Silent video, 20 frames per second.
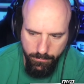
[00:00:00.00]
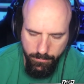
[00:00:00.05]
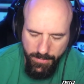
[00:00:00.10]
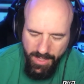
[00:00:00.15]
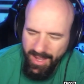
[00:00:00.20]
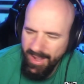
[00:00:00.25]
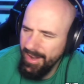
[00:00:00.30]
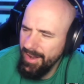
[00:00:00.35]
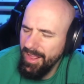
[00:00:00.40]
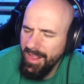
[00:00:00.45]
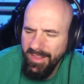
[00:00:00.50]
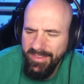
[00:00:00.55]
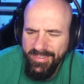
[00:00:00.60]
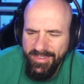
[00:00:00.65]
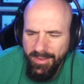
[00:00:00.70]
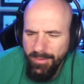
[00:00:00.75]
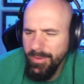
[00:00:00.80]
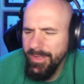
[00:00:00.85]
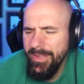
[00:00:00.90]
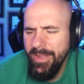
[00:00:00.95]
And
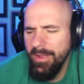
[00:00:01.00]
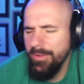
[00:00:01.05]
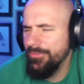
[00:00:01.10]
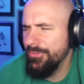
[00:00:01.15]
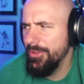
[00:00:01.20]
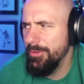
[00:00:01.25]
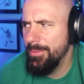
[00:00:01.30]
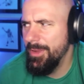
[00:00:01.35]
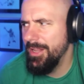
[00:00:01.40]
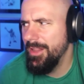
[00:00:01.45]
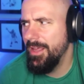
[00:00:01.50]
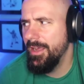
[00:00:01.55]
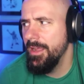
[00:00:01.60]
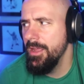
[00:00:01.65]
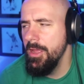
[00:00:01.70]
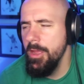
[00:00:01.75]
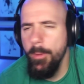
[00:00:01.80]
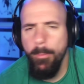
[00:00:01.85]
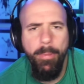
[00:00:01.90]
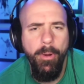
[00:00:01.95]
honestly, what I feel about
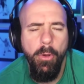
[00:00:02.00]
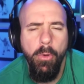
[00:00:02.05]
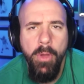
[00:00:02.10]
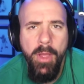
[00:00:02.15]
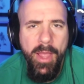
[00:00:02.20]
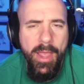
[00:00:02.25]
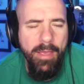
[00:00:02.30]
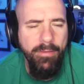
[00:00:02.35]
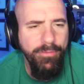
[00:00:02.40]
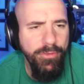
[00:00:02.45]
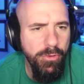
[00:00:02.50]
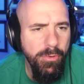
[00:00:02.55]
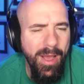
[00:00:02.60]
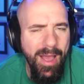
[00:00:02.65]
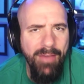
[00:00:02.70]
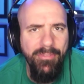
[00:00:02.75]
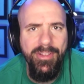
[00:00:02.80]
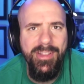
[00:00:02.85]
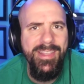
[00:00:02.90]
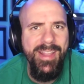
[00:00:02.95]
like, bro, if you
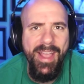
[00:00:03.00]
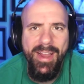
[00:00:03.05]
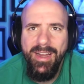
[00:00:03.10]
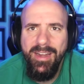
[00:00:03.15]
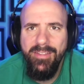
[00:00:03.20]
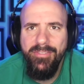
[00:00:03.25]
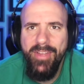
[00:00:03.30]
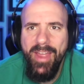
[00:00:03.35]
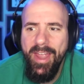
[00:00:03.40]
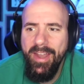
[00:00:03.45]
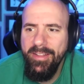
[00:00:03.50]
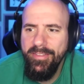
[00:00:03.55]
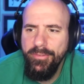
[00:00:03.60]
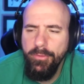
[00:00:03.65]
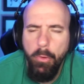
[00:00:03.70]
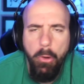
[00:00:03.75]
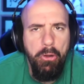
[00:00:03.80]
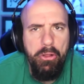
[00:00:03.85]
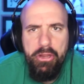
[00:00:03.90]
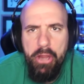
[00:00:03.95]
have a negative
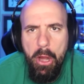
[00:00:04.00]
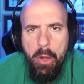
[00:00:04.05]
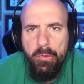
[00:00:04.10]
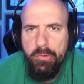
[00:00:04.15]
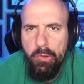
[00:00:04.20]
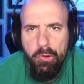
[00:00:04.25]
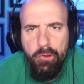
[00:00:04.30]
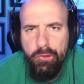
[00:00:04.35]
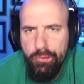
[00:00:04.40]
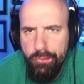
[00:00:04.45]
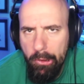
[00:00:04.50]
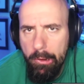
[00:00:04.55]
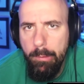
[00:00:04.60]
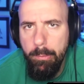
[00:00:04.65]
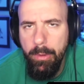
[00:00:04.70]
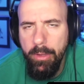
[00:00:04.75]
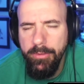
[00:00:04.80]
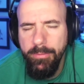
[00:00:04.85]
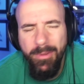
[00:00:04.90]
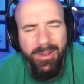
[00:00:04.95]
attitude or oh, the game's gonna
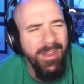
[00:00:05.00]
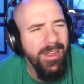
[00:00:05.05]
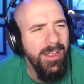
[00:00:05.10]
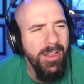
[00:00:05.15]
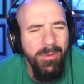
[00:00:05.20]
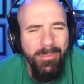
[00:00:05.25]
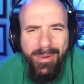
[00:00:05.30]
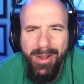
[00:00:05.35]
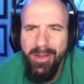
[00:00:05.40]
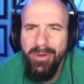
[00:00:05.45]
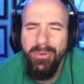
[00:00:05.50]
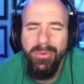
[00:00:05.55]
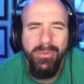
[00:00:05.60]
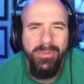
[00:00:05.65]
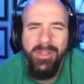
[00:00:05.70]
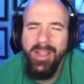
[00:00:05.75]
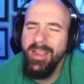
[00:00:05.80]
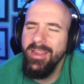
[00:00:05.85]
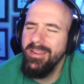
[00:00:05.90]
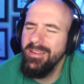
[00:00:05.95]
suck, but
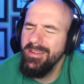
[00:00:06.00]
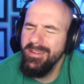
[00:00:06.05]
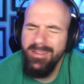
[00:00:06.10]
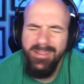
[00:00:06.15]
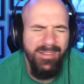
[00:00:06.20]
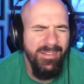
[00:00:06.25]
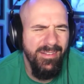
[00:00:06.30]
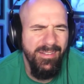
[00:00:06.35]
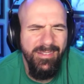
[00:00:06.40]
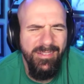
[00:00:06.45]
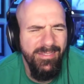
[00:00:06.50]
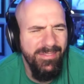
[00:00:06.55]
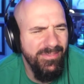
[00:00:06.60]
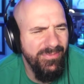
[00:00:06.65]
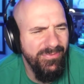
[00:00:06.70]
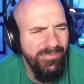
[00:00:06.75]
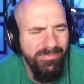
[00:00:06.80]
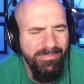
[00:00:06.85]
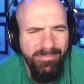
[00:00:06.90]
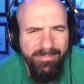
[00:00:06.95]
bro, like
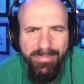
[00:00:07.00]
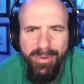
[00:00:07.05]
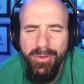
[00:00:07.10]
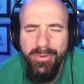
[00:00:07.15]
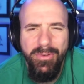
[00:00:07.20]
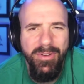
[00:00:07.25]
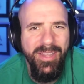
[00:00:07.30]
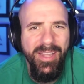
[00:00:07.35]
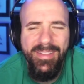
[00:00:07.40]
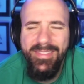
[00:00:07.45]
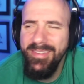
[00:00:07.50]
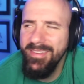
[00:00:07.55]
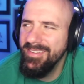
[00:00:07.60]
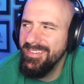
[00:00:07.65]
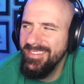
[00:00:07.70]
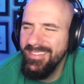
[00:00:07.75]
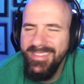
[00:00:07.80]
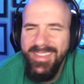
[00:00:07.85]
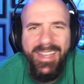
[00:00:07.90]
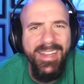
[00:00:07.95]
Bro, get the
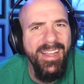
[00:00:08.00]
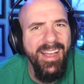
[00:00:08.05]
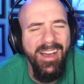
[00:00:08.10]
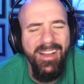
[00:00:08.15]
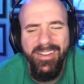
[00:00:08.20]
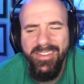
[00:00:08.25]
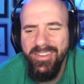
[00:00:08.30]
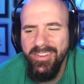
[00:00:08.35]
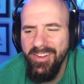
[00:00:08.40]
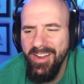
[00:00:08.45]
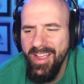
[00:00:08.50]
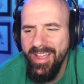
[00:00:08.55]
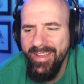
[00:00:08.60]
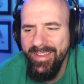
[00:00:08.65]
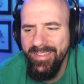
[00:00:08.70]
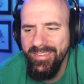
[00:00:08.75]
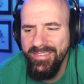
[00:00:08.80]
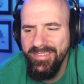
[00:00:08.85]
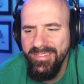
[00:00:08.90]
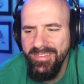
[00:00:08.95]
stick out of your
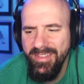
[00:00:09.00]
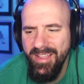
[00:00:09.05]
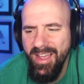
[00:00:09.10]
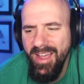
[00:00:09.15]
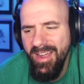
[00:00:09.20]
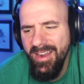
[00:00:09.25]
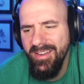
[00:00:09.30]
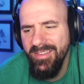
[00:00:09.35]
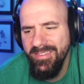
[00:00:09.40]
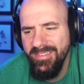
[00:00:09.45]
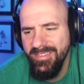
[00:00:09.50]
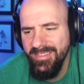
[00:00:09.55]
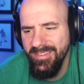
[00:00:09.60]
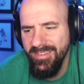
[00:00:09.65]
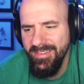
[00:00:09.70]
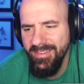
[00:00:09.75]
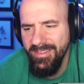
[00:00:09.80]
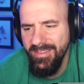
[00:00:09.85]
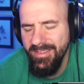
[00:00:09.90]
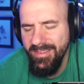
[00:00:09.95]
ass.
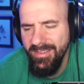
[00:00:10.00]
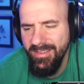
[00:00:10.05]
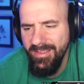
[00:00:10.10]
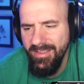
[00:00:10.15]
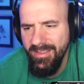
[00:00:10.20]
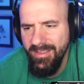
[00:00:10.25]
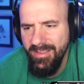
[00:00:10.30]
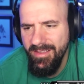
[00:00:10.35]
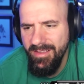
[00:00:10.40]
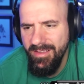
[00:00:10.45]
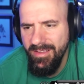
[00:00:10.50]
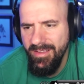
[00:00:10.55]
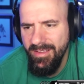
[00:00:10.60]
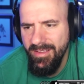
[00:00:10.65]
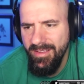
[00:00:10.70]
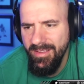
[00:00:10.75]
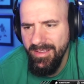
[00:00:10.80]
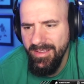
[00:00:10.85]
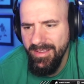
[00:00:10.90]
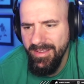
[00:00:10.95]
Honestly.
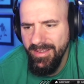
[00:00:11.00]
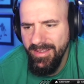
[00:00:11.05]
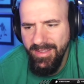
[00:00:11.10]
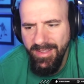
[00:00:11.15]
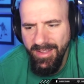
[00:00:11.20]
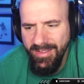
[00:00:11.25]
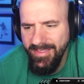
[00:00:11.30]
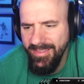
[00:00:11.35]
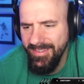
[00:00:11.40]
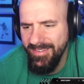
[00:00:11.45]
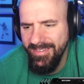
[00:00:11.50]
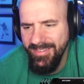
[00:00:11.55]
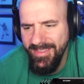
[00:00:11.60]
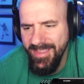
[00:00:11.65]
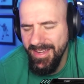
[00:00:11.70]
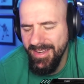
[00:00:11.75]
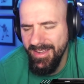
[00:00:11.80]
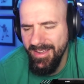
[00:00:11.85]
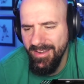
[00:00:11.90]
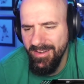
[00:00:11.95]
Get the
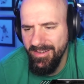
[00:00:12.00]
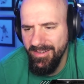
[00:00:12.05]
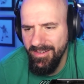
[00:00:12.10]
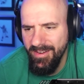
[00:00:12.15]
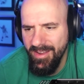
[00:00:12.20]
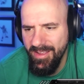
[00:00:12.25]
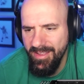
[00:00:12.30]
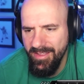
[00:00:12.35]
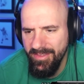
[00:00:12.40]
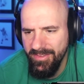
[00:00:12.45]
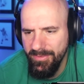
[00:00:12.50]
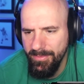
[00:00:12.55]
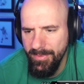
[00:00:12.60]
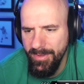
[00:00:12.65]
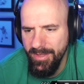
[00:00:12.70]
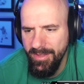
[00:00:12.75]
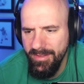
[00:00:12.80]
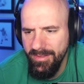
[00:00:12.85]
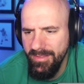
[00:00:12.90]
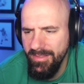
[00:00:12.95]
stick out of your ass,
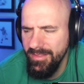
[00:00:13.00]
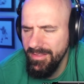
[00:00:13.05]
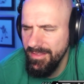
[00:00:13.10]
man.